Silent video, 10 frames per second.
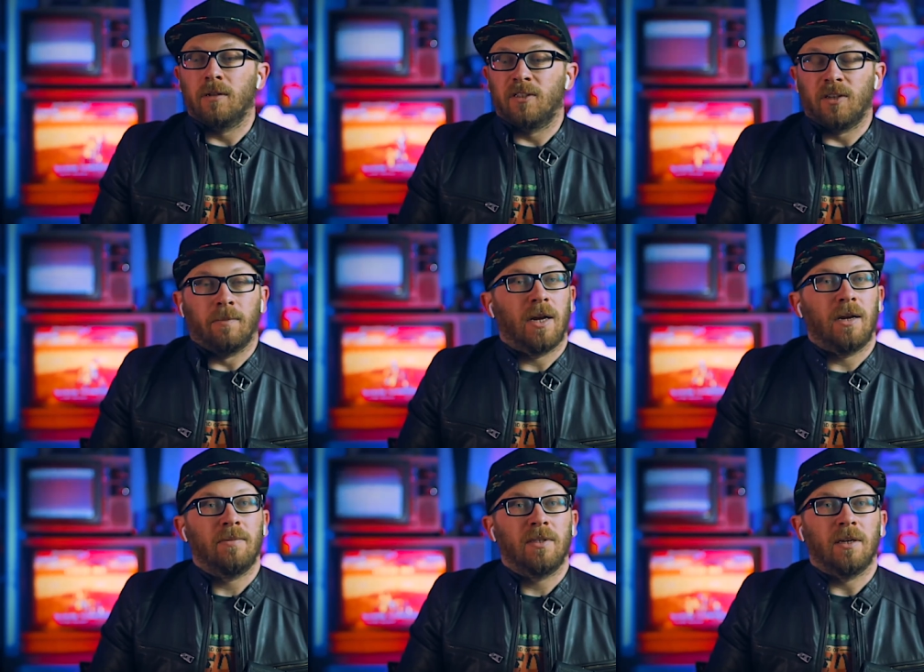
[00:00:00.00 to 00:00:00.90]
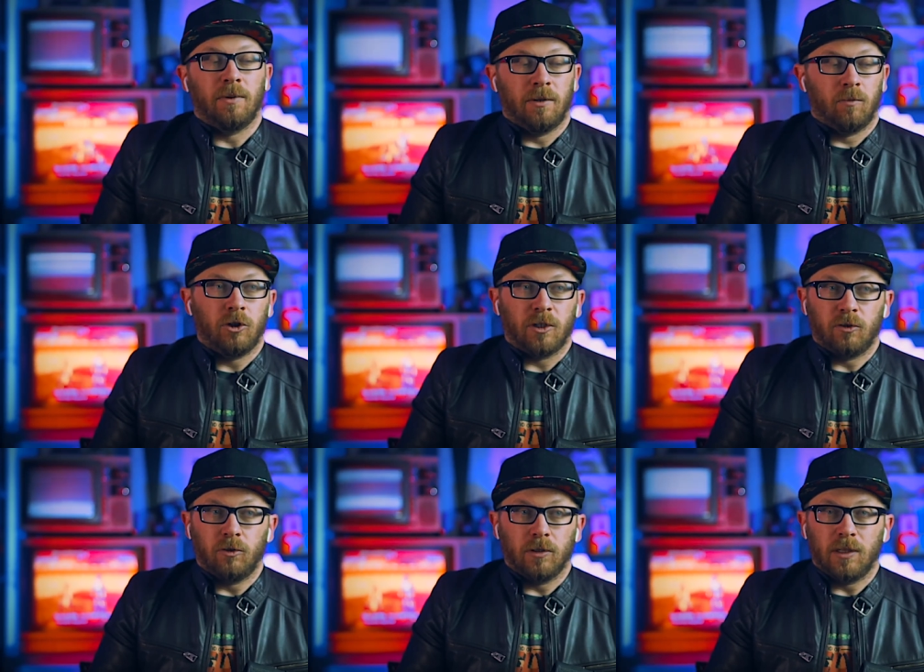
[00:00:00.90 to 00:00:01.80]
Sometimes it would
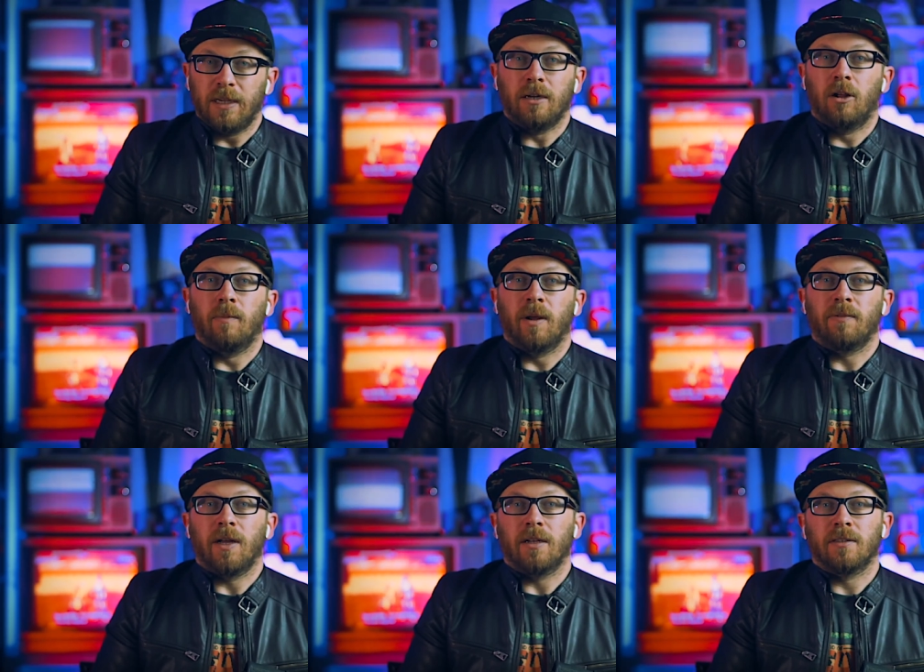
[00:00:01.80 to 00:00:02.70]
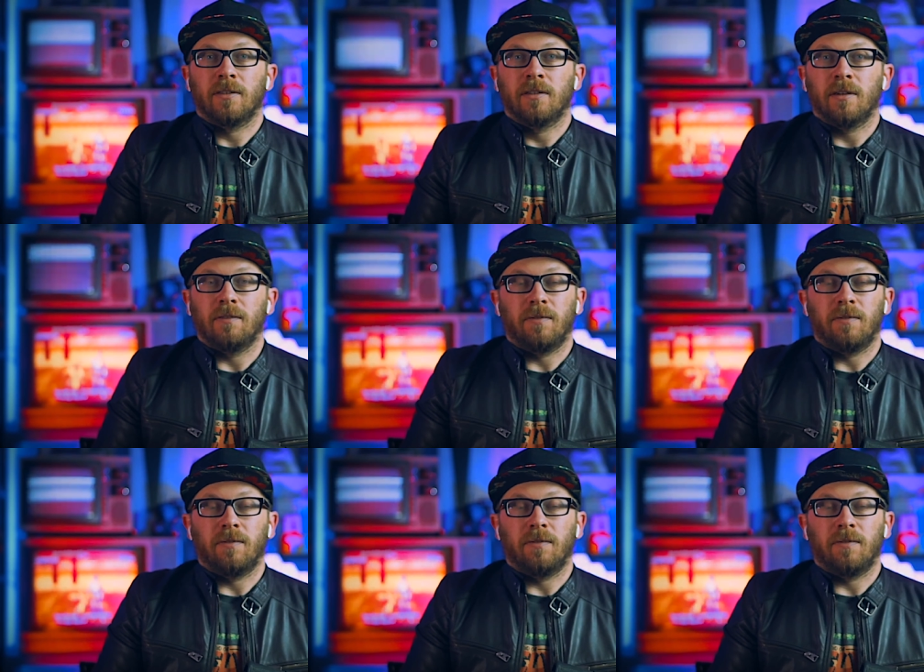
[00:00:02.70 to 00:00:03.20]
just delete all my files of